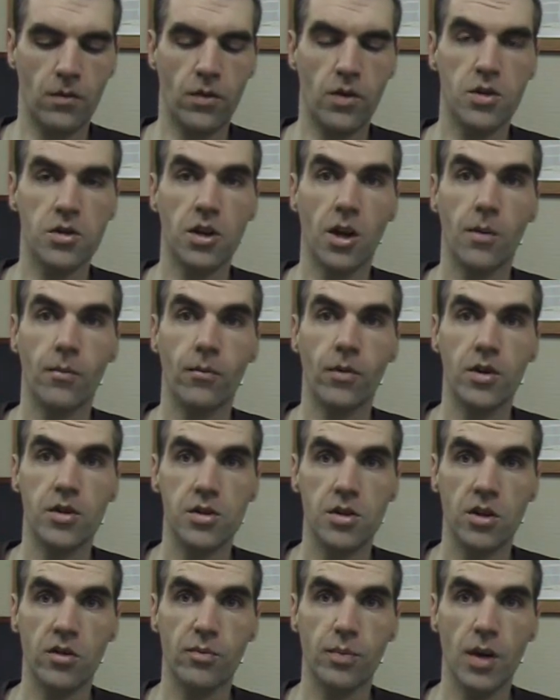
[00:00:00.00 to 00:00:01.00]
First come,
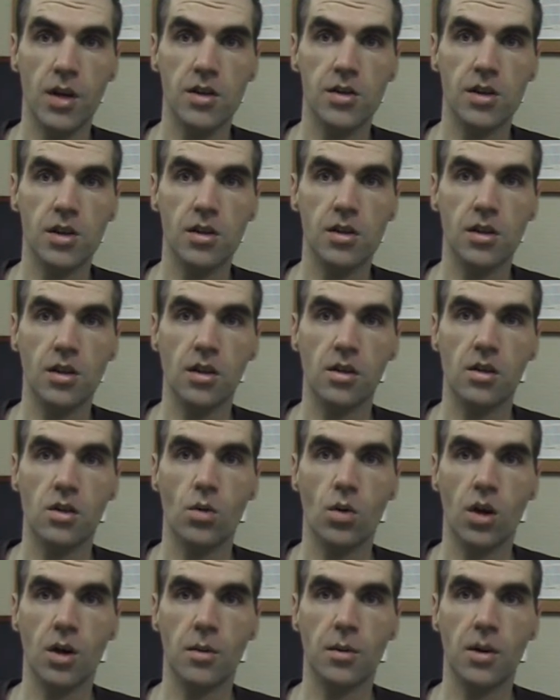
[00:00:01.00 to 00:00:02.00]
first served basis.
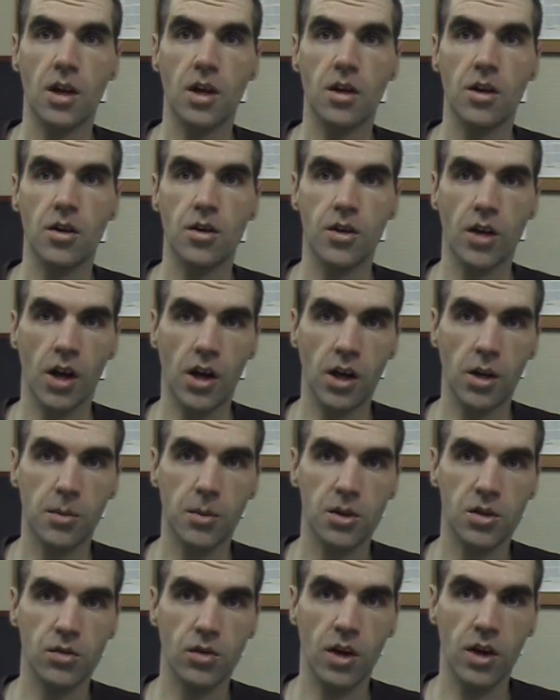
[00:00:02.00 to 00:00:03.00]
You want to be getting your
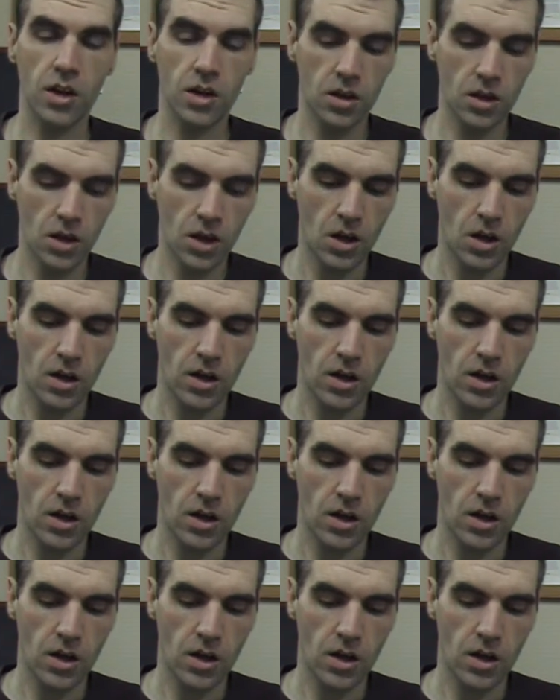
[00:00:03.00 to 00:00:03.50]
documents ready.